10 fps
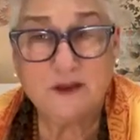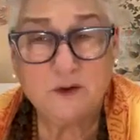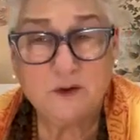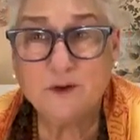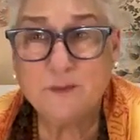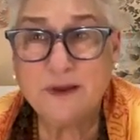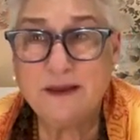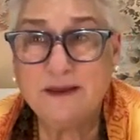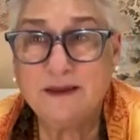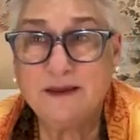You hear
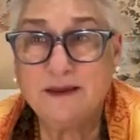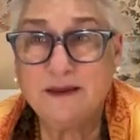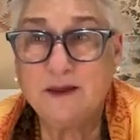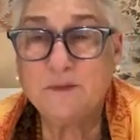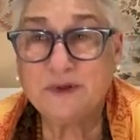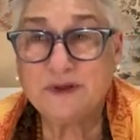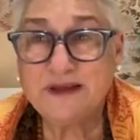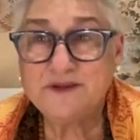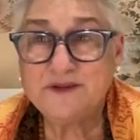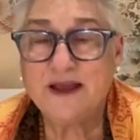me?
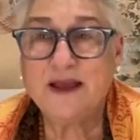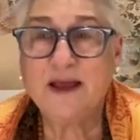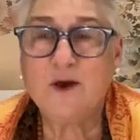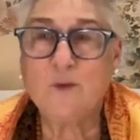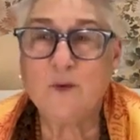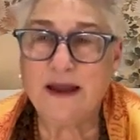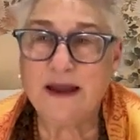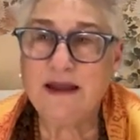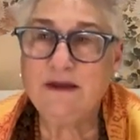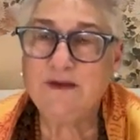Please. We
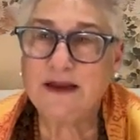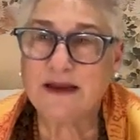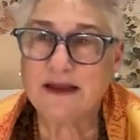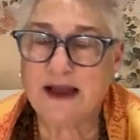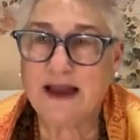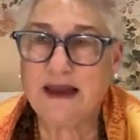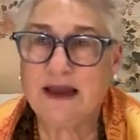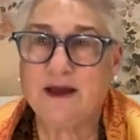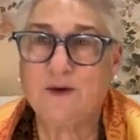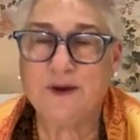live in
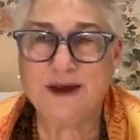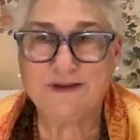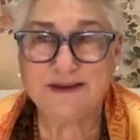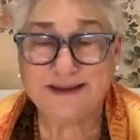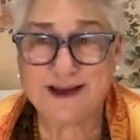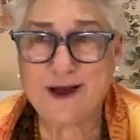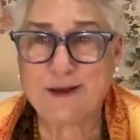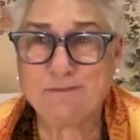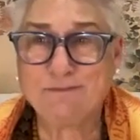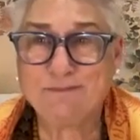kala. We live in
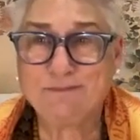time.